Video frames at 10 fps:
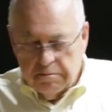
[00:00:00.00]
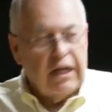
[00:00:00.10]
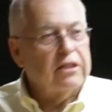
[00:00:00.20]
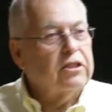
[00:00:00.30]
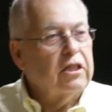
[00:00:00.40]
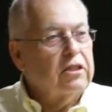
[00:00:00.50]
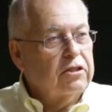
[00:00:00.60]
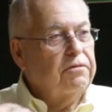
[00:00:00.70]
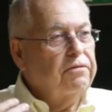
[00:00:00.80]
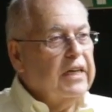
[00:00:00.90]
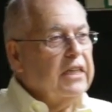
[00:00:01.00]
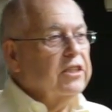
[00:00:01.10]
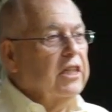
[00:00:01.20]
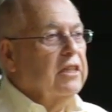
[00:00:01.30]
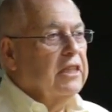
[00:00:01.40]
But to
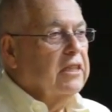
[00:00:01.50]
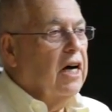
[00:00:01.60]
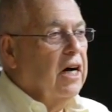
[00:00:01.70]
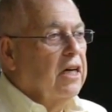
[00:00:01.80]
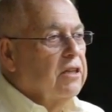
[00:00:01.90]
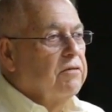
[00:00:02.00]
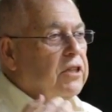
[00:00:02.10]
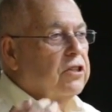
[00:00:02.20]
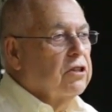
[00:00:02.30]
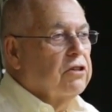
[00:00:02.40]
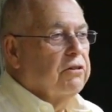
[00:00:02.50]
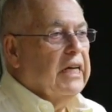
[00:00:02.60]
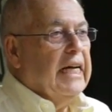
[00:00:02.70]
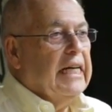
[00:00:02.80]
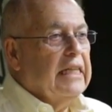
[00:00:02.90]
fix it is harder than to
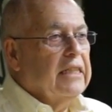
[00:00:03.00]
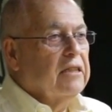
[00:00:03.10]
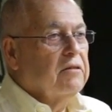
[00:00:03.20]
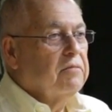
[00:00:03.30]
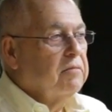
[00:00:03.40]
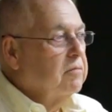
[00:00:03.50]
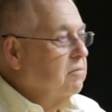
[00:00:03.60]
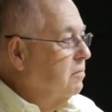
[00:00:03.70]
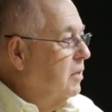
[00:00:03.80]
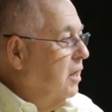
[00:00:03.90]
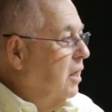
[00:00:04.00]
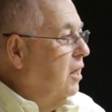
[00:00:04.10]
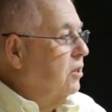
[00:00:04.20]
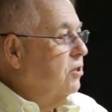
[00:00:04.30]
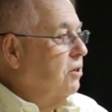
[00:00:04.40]
create it.
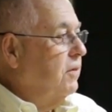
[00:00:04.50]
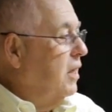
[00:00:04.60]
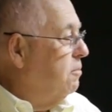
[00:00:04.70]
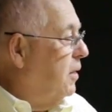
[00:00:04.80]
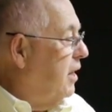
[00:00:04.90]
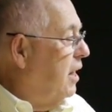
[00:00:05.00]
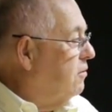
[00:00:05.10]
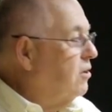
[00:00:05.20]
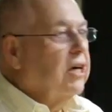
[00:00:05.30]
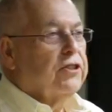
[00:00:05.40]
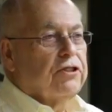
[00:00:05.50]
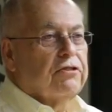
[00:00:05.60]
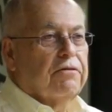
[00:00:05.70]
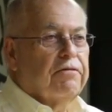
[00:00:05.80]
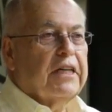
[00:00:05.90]
So if anybody ever asks
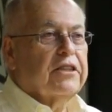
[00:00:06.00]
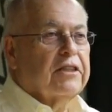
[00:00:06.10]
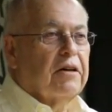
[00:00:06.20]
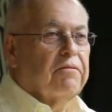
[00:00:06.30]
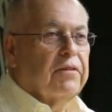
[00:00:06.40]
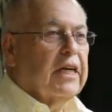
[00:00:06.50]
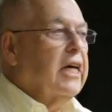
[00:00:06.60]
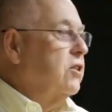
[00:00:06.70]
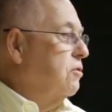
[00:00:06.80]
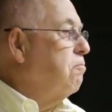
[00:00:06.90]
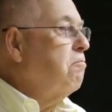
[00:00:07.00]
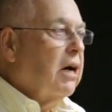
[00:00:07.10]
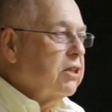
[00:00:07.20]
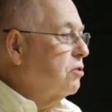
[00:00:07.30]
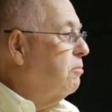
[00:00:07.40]
you to fix something, it's
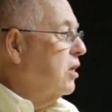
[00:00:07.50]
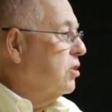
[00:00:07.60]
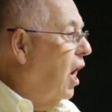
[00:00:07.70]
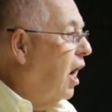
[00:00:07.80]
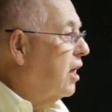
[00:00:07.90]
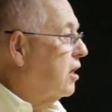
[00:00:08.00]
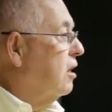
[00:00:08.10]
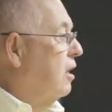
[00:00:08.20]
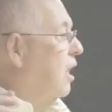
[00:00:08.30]
much, much harder.